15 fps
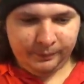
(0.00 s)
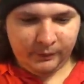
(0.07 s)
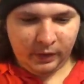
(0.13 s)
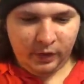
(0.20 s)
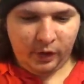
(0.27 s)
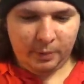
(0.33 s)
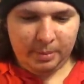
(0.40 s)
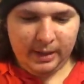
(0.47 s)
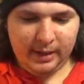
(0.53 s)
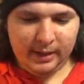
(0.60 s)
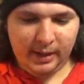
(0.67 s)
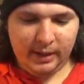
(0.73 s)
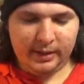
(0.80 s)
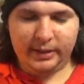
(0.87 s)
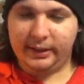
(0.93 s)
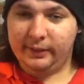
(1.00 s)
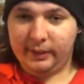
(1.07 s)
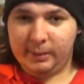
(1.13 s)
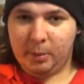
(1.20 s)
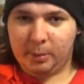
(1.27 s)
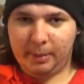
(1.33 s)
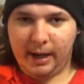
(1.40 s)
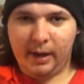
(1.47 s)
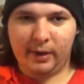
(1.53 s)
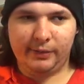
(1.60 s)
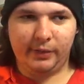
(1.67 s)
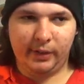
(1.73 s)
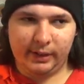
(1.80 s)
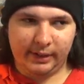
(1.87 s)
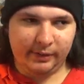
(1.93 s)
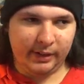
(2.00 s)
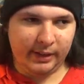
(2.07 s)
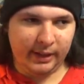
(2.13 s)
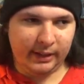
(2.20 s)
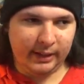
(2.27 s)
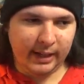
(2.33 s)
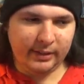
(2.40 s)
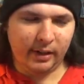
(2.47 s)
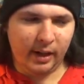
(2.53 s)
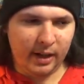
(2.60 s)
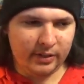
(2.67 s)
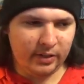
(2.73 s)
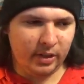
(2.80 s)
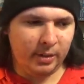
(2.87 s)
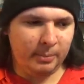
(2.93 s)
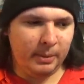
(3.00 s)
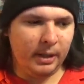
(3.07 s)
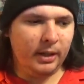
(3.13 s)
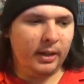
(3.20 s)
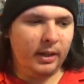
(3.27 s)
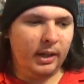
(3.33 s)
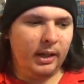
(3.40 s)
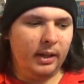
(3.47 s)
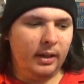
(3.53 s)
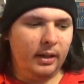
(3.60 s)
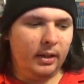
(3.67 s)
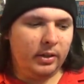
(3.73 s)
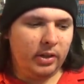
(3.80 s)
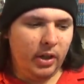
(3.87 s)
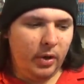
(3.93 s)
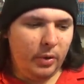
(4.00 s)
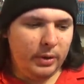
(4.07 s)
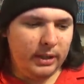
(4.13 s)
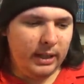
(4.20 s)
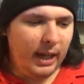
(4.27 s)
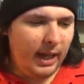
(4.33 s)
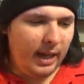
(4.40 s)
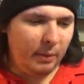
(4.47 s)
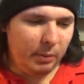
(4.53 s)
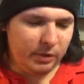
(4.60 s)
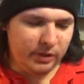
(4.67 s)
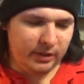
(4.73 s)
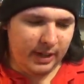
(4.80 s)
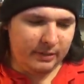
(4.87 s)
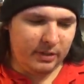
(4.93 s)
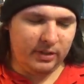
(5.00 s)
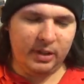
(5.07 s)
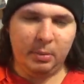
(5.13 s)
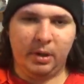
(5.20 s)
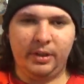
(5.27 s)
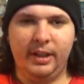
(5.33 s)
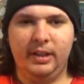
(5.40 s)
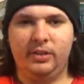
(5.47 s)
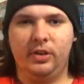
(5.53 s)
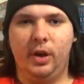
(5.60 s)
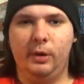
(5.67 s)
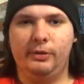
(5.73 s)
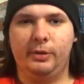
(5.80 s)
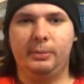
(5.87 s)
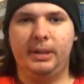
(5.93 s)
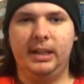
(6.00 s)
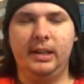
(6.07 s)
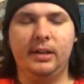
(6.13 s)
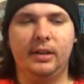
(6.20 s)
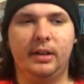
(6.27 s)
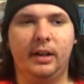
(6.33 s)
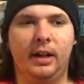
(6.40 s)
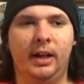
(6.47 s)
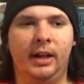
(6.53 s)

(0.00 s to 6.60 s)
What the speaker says: Kurapika, clearly more powerful and everything, that's awesome. So yeah, we'll just have to see where things go from here.